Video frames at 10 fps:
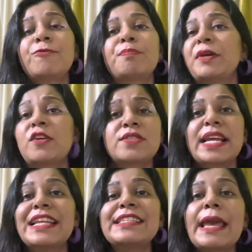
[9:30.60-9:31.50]
because
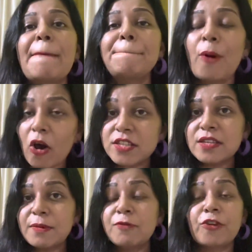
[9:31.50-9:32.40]
it is
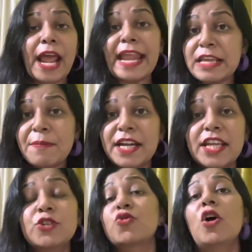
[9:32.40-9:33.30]
impossible for anybody
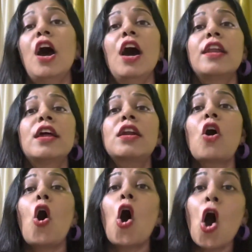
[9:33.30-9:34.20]
to learn
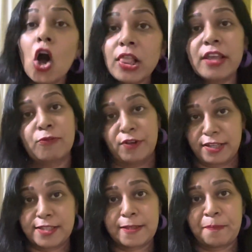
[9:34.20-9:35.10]
all the
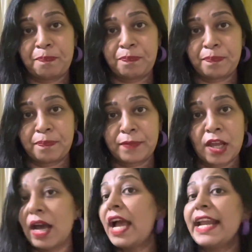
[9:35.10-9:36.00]
words.
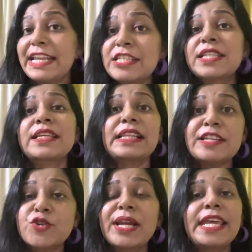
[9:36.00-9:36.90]
It is
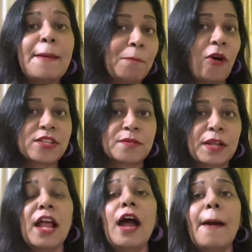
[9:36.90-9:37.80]
literally impossible,
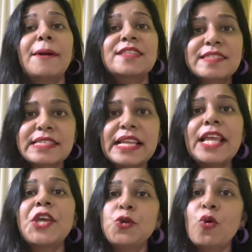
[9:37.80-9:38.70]
but still
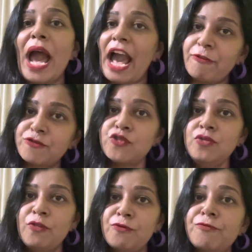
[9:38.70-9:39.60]
you have to
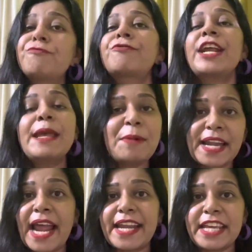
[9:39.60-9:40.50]
frame an
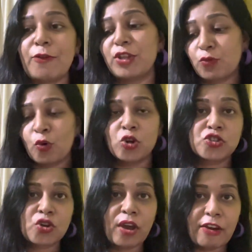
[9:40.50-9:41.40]
idea with
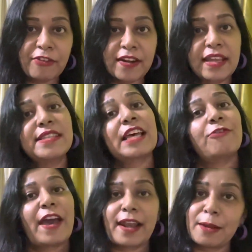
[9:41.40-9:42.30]
whatsoever is
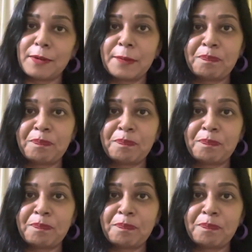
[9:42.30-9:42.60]
available.